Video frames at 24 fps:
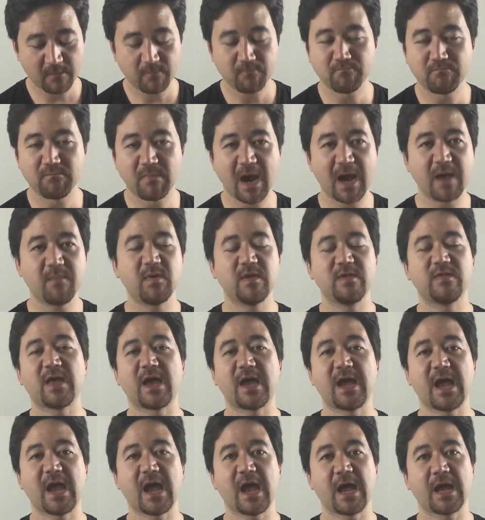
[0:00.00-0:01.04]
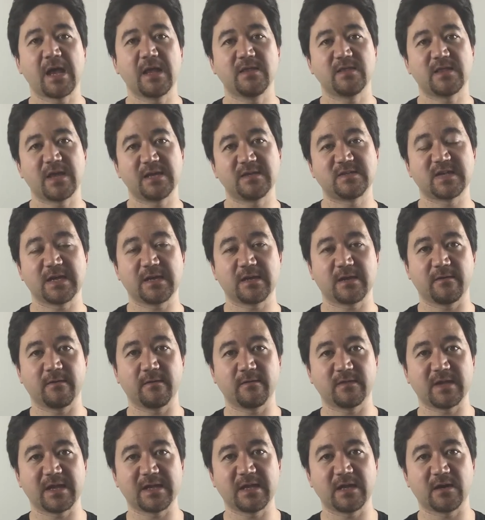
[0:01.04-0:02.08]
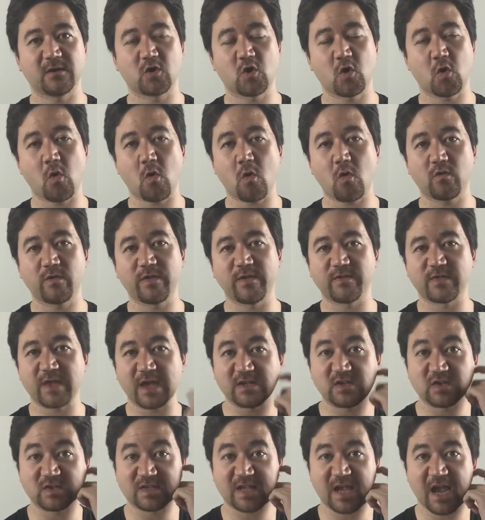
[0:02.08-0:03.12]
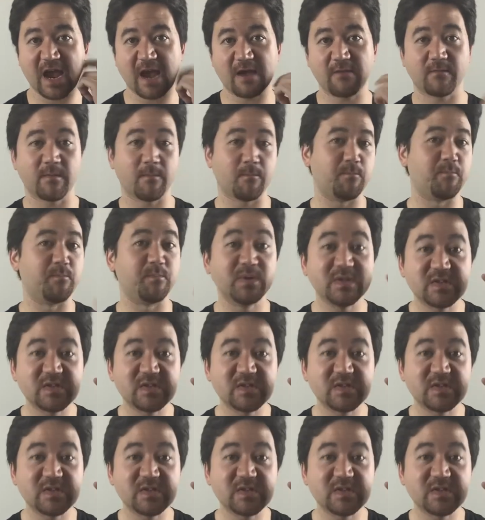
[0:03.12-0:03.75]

Maybe they get a call that they just have,